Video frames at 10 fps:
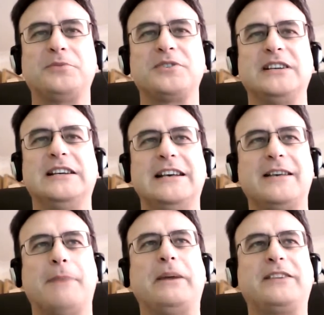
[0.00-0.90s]
It was,
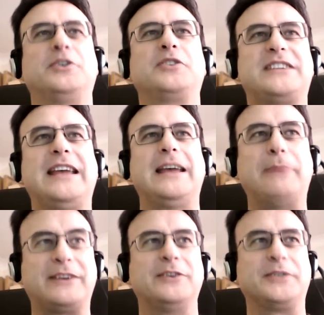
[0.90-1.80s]
I better not tear,
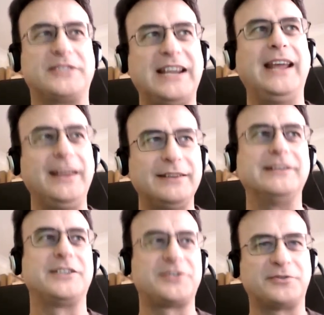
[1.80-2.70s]

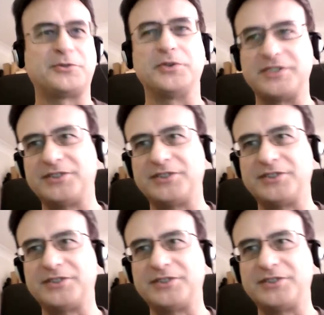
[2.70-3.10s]
which of course it